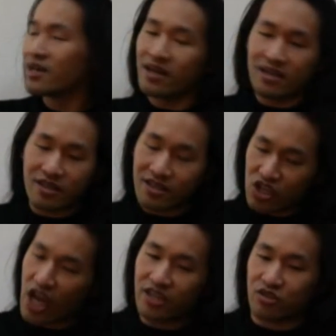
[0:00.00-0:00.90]
It
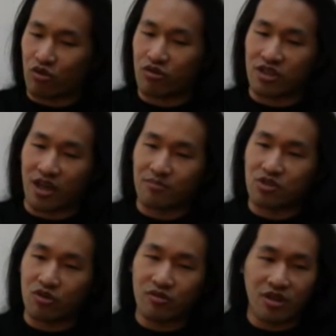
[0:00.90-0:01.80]
changes all the time.
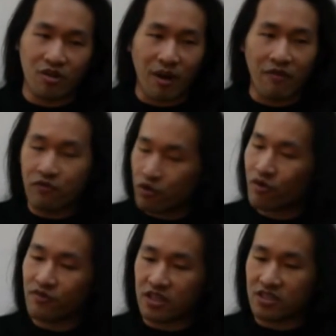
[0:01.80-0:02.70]
So my view
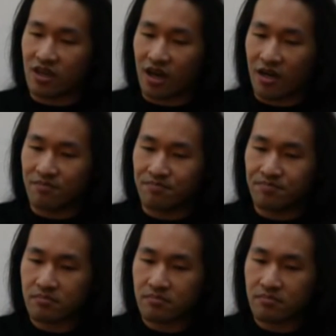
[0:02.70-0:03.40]
of the guitar,